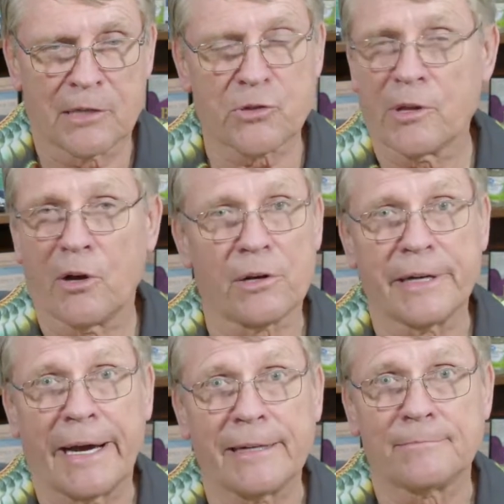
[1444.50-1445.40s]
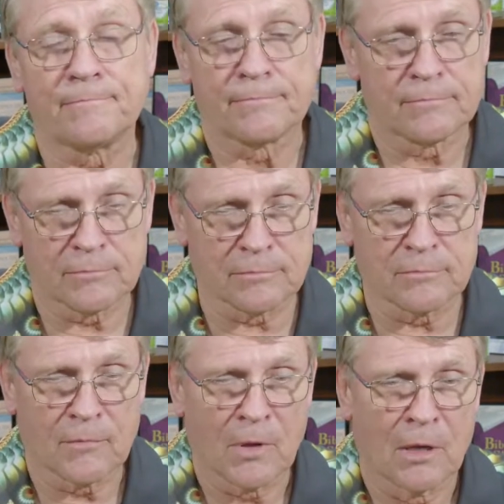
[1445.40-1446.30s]
And so they all died.
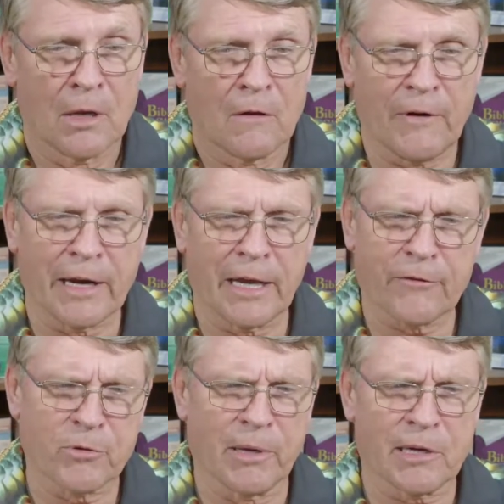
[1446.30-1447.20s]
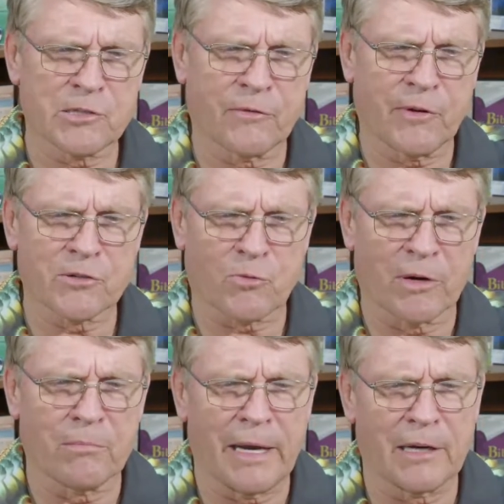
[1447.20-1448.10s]
Finally, after millions of years,
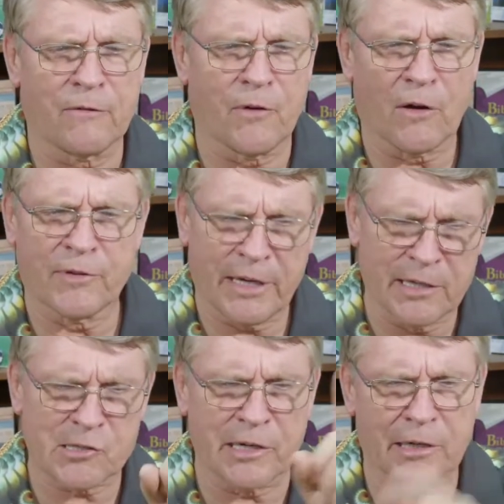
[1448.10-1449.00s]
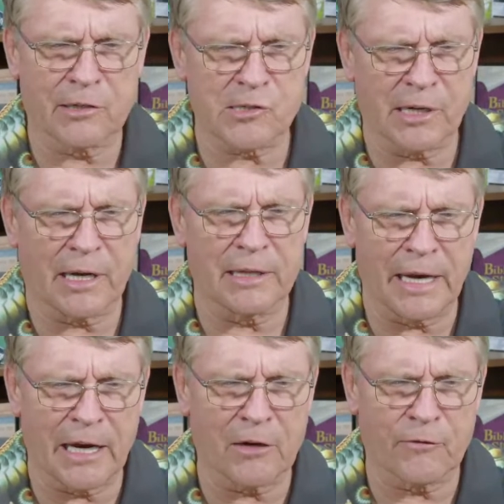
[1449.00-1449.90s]
one male evolved the instinct to sit on
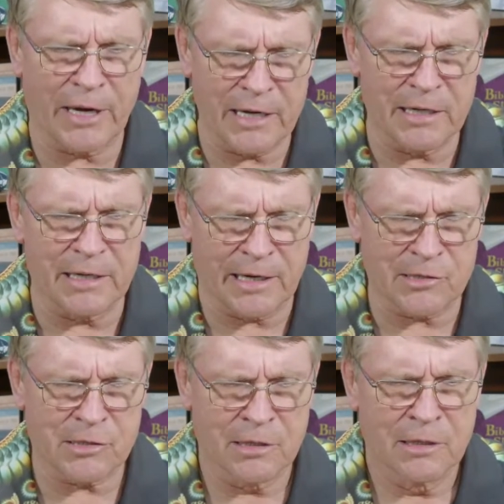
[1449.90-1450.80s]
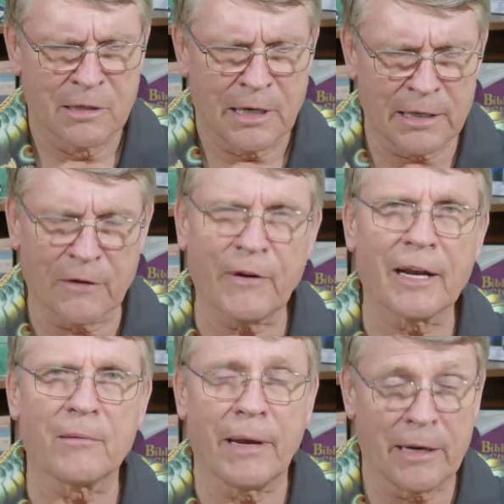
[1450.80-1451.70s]
the egg for 80 days, and they
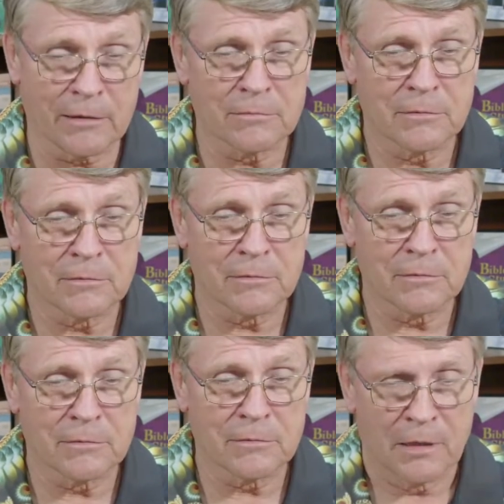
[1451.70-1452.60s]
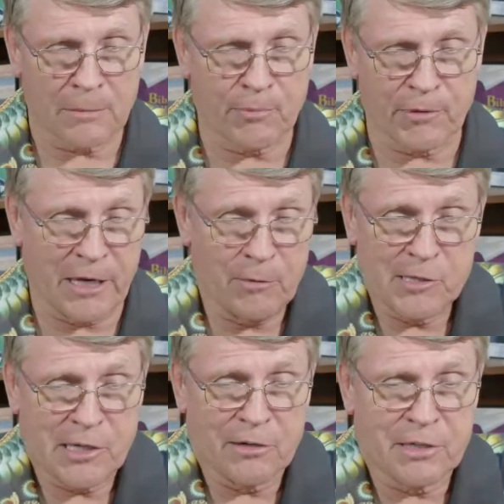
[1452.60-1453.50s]
finally made it. The
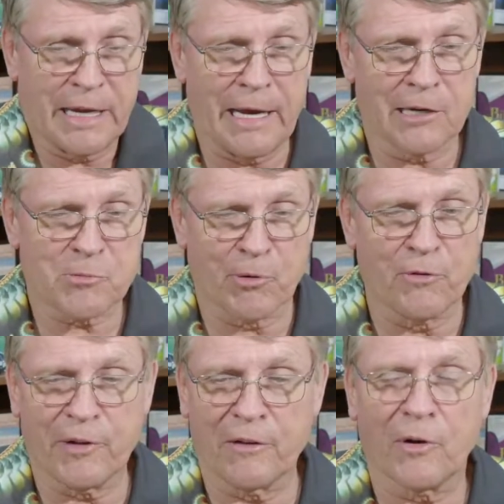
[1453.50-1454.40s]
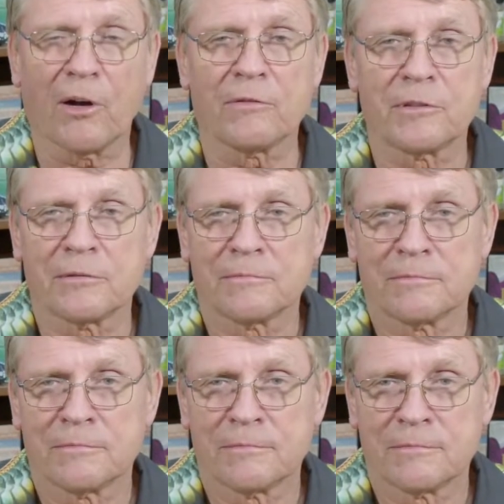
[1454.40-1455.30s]
kiwi's here today is proof it evolved.
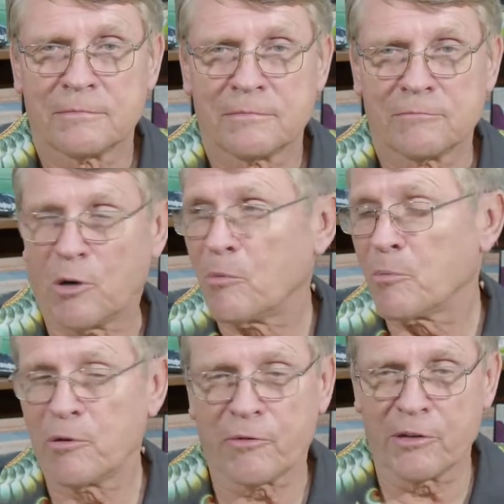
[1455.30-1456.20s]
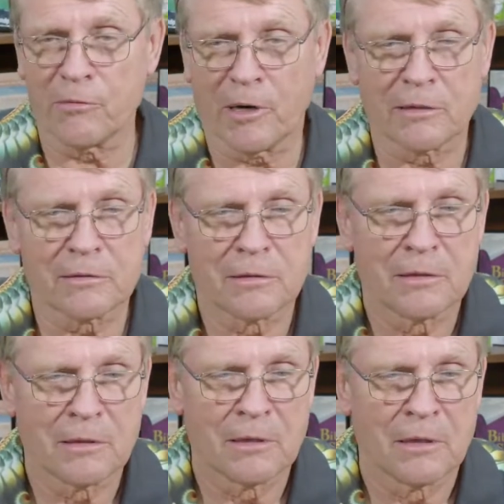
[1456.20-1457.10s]
What more could you want?
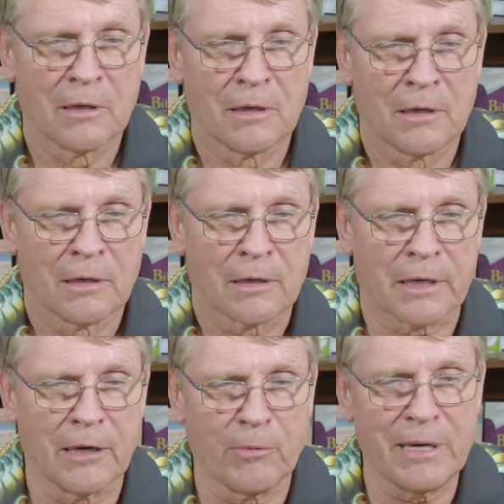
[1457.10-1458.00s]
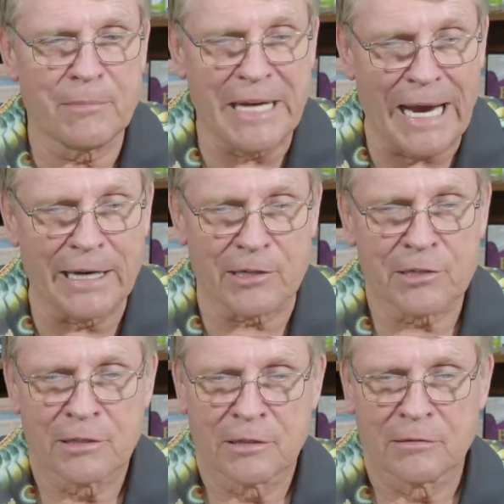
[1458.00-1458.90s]
Kiwi
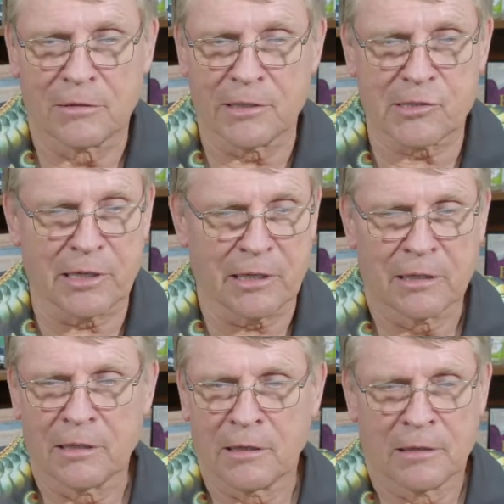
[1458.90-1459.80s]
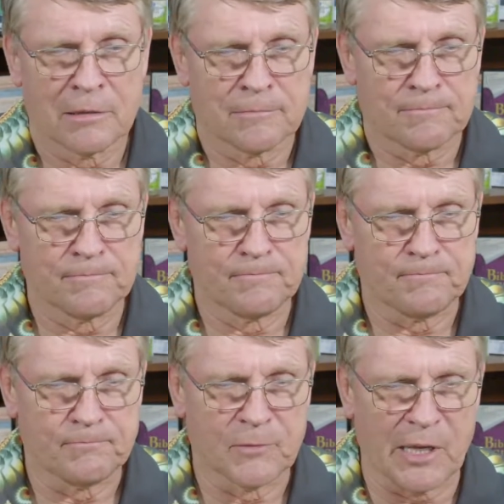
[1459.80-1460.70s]
diet. Well, let's see.
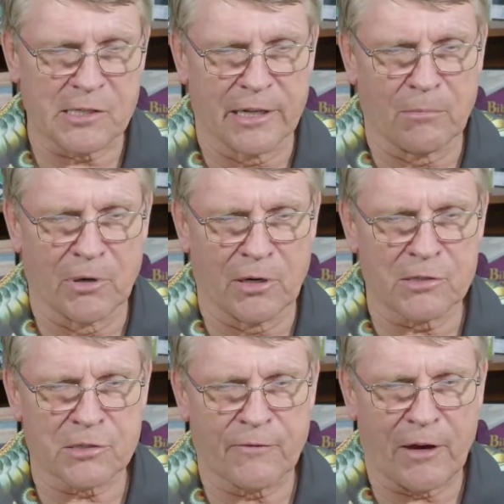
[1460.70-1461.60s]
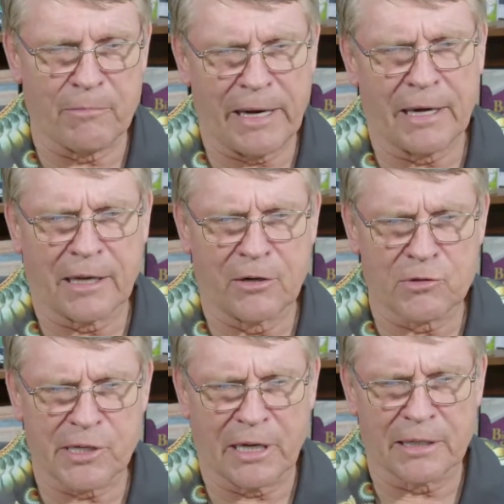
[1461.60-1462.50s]
These little birds, found mainly in
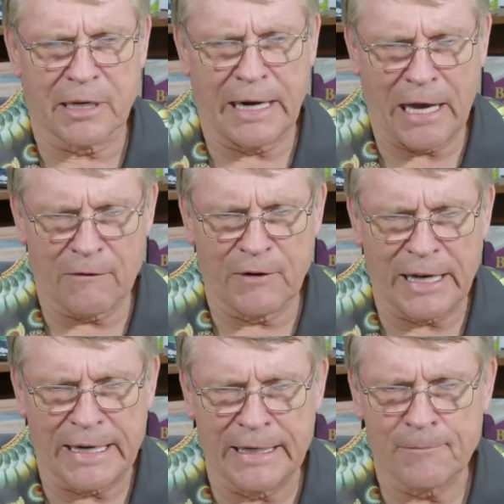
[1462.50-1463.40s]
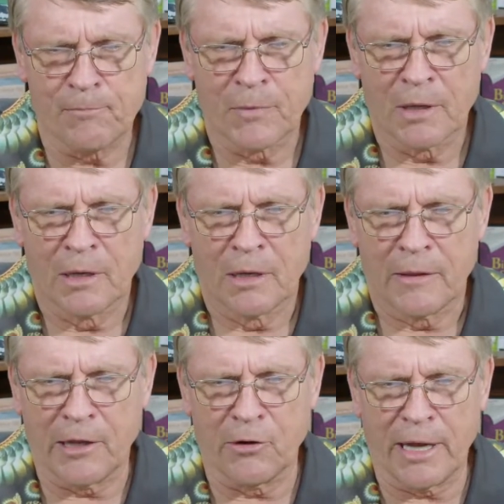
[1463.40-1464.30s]
New Zealand, cannot fly.
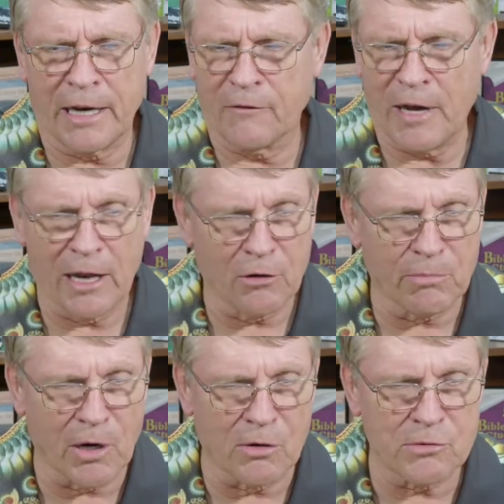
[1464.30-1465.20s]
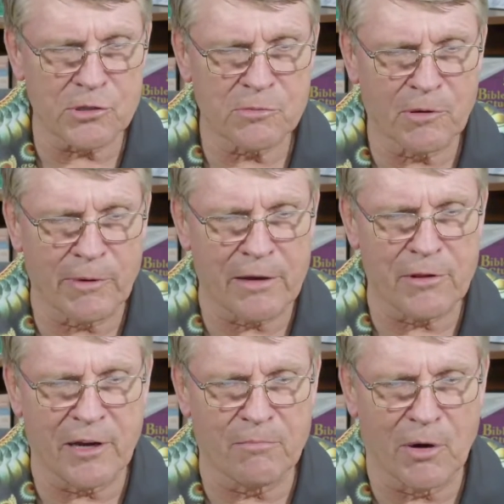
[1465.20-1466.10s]
They do not have hollow bones, but
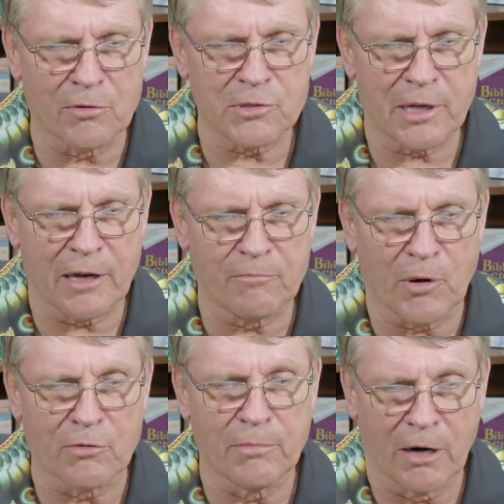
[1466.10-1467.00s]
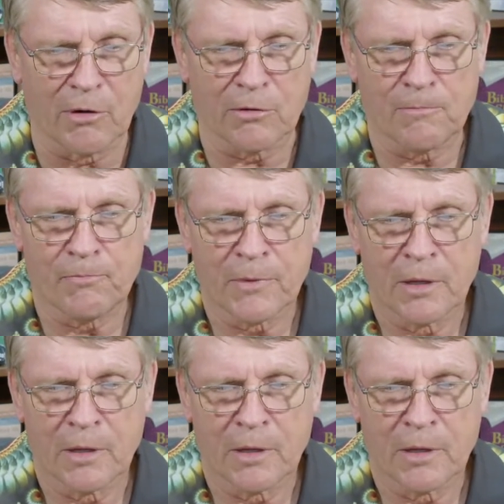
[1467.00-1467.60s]
rather they have bones that have bone marrow.